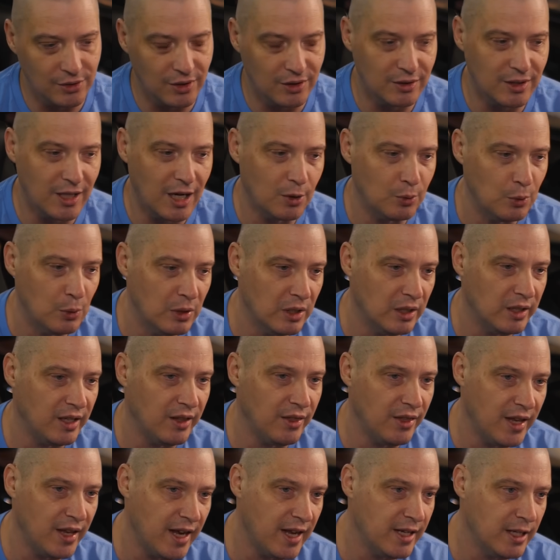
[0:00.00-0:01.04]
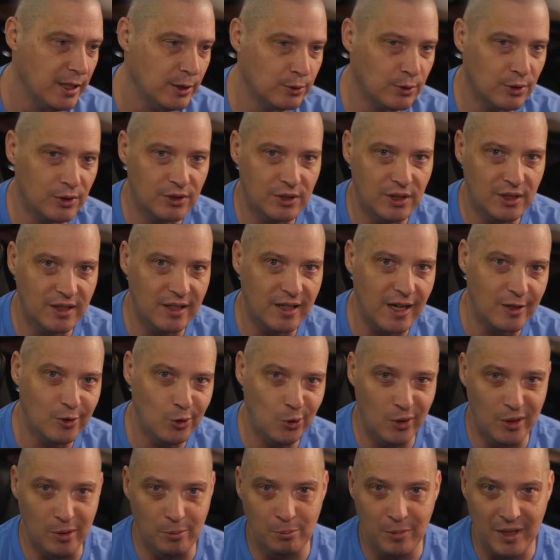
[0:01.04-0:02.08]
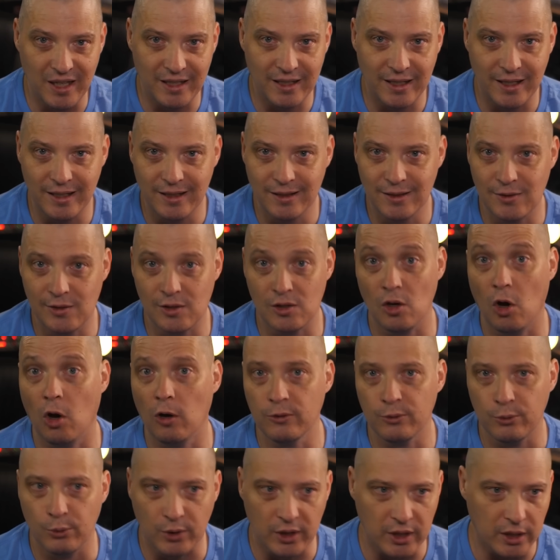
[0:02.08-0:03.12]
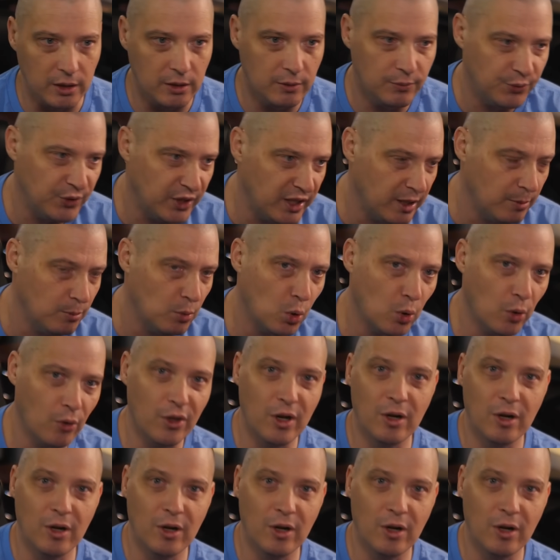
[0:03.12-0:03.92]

They're not really that interested in actually making software anymore.